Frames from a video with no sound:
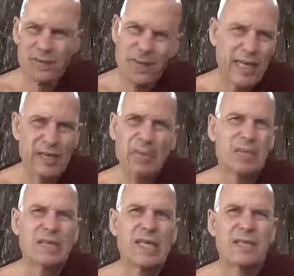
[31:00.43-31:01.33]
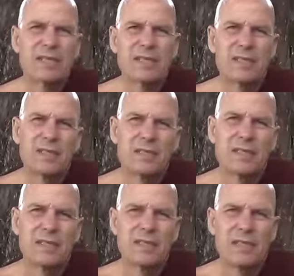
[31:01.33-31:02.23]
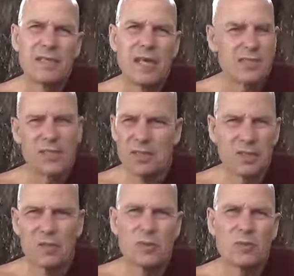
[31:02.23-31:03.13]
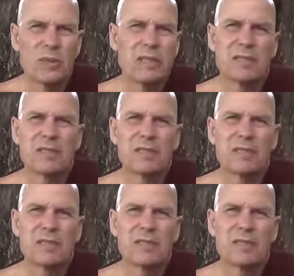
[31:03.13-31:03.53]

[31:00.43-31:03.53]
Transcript: Forget about that. Has nothing to do with it.